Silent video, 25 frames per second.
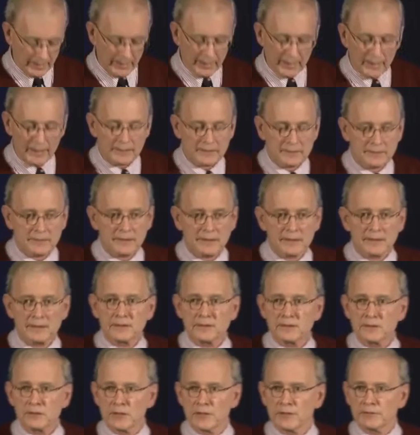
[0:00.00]
And
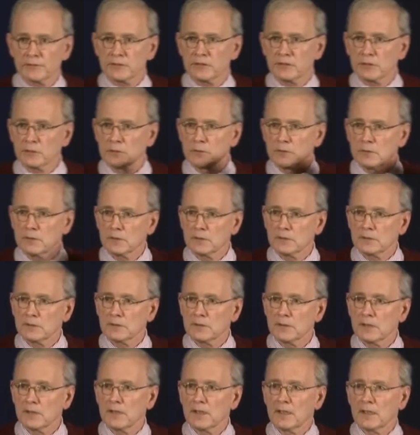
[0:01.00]
you have
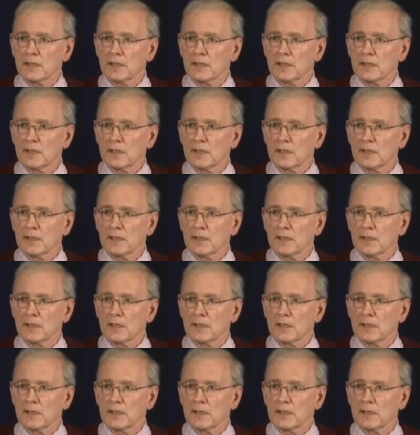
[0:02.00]
two